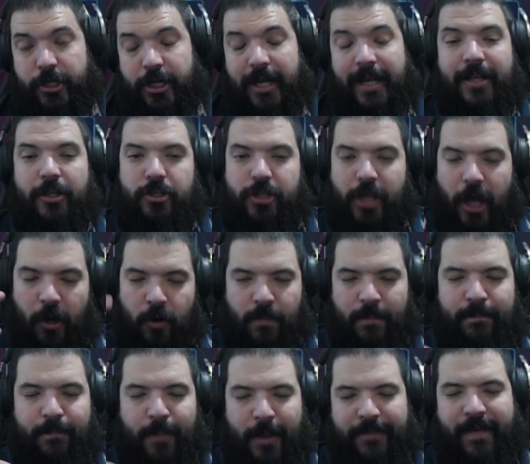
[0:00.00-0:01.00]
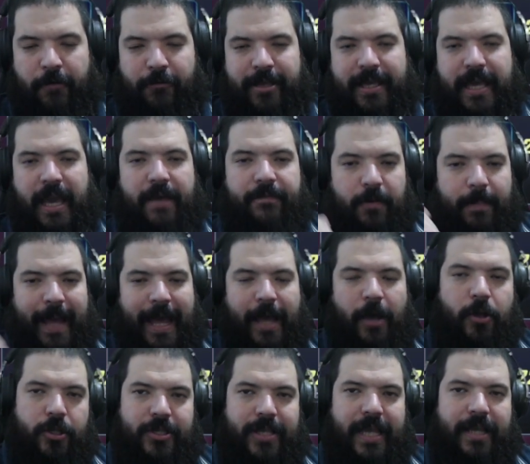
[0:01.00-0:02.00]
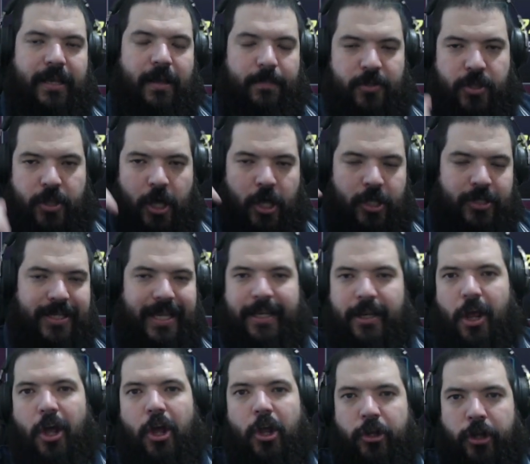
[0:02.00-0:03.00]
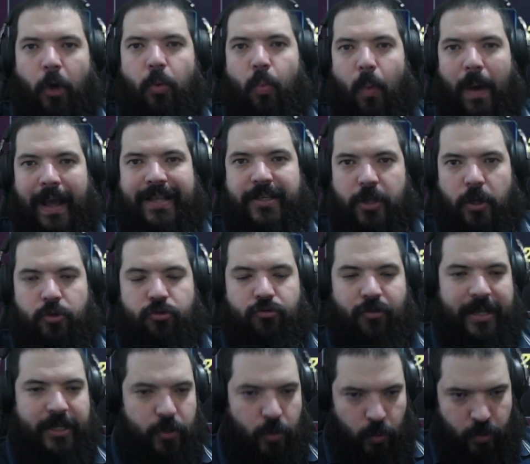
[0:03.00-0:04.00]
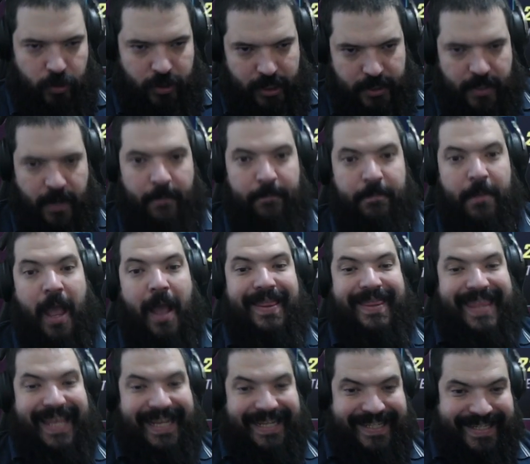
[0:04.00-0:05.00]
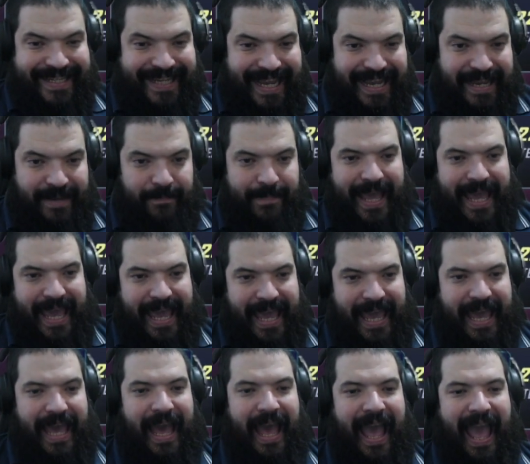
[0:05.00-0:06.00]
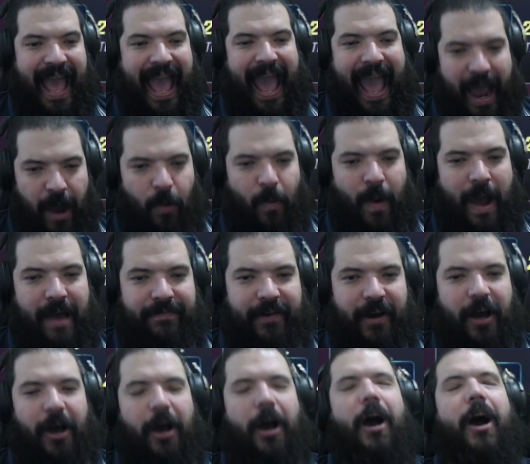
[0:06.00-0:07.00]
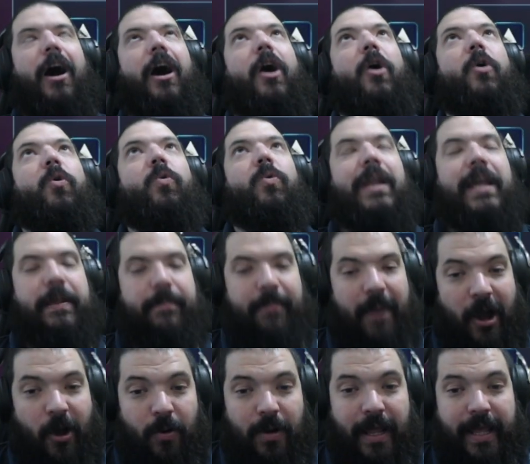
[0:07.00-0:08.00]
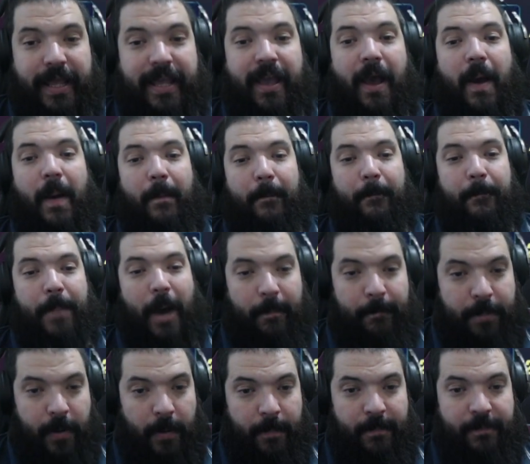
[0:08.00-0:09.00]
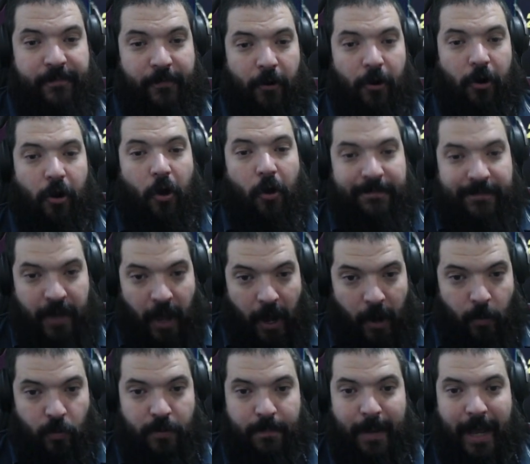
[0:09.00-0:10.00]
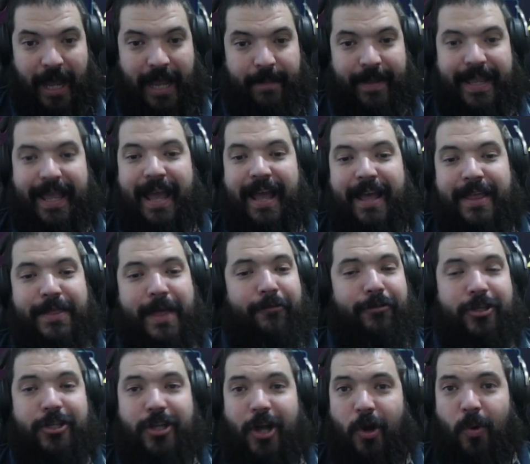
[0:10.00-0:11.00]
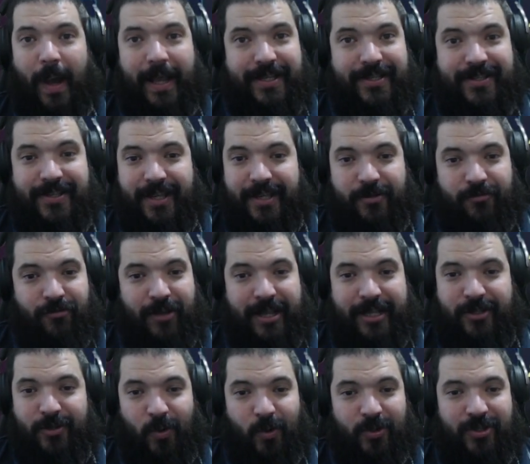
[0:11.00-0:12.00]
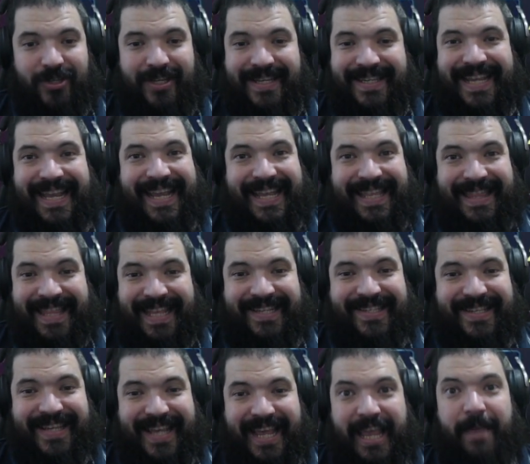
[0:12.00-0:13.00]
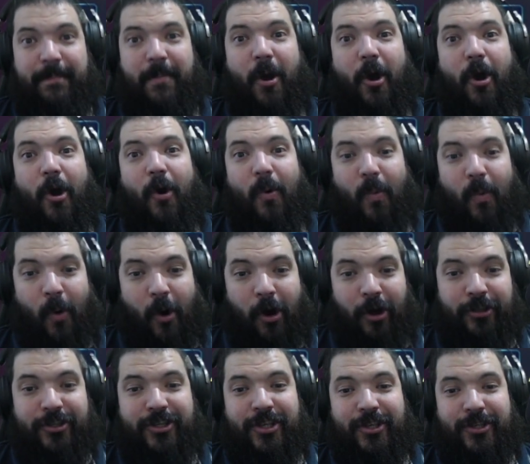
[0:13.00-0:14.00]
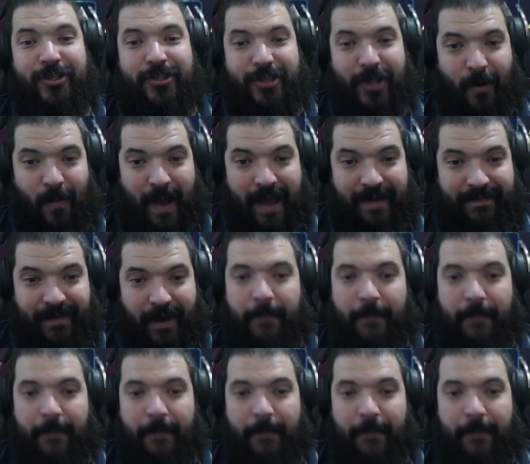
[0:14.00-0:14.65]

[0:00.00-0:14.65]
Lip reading: So be very careful about who you take up to 13. Don't waste those resources. This team here, however, holy moly, pump them full of gold, baby. There is no wasted resources in this team whatsoever.